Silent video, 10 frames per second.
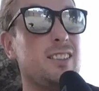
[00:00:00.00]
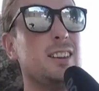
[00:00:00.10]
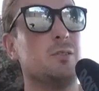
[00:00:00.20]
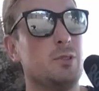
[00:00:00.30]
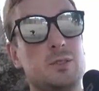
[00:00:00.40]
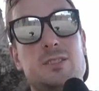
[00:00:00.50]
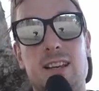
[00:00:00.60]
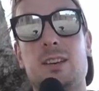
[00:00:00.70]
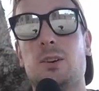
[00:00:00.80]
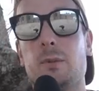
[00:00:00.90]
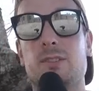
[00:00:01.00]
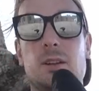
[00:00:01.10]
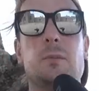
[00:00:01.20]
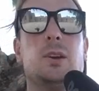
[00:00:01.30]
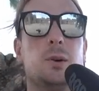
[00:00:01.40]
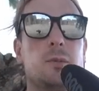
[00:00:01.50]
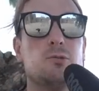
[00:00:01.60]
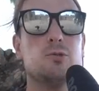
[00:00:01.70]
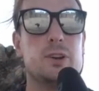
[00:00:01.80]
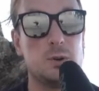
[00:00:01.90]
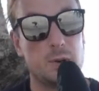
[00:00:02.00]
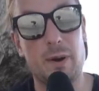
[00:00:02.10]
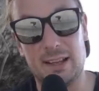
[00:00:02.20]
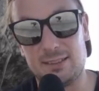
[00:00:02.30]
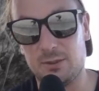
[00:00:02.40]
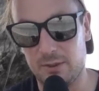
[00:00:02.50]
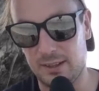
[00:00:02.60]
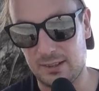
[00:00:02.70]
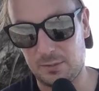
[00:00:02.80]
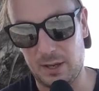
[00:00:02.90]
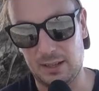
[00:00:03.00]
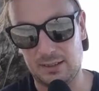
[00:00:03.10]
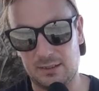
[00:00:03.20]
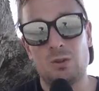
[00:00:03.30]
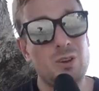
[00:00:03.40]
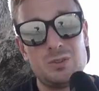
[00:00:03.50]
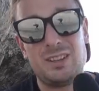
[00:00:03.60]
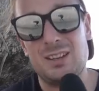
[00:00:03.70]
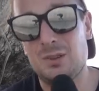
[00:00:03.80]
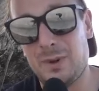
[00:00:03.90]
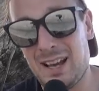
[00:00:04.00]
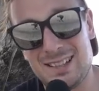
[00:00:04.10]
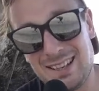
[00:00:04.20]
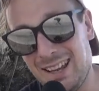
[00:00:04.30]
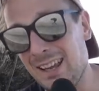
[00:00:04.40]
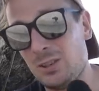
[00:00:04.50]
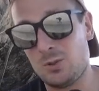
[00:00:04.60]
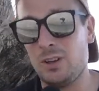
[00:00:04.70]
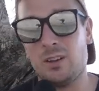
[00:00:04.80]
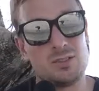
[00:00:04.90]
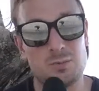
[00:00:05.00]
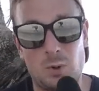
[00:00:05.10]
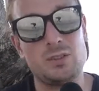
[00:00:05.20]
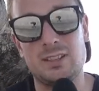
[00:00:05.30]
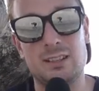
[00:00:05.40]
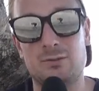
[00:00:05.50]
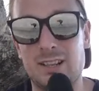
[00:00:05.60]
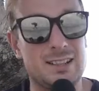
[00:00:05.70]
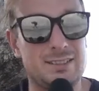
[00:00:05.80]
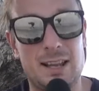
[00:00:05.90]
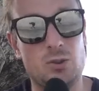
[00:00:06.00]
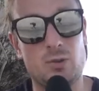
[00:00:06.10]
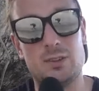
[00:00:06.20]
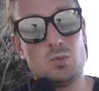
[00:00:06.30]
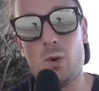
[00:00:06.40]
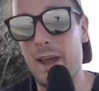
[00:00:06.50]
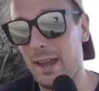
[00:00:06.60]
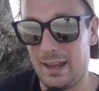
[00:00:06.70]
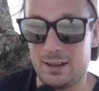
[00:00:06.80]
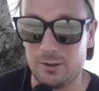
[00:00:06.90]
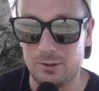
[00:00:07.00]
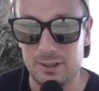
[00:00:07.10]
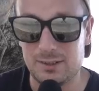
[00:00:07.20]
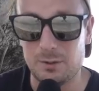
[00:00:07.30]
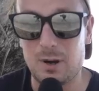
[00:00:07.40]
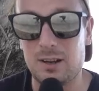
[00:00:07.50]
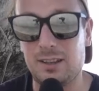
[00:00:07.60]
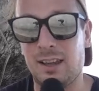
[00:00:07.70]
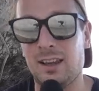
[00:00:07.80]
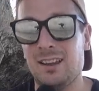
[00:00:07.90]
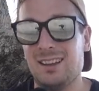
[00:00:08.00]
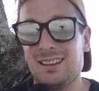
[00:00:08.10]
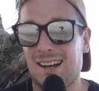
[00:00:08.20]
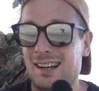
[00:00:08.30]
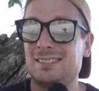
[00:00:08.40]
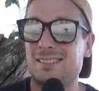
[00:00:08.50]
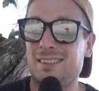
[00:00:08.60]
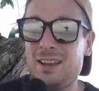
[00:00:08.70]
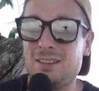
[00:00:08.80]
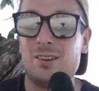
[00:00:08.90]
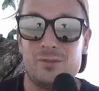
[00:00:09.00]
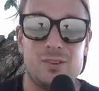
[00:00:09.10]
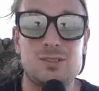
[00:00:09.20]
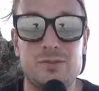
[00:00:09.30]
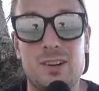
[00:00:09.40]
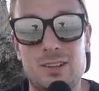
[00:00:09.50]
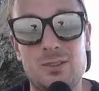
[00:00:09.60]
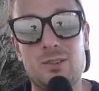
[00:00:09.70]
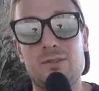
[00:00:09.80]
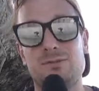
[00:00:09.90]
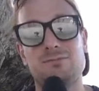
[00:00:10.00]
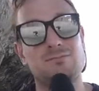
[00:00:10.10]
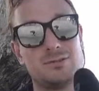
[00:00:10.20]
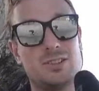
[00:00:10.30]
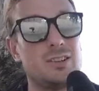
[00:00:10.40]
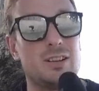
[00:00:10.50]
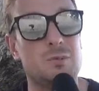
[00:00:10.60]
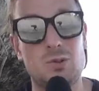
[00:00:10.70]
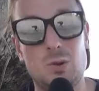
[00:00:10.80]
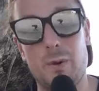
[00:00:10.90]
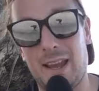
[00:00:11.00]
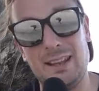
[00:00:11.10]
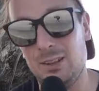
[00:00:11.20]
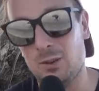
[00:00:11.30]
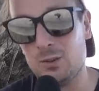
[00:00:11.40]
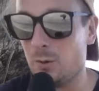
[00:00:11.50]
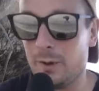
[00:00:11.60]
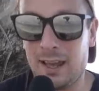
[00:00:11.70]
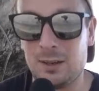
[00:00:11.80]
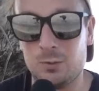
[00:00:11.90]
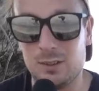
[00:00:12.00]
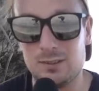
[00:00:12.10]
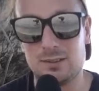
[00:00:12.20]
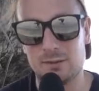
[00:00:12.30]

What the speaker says: think Realty Income is going to become a real competitor in this space. Realty Income has a history of spotting real estate trends way ahead of the rest of the market, and they're diversified enough to absorb any oncoming headwinds.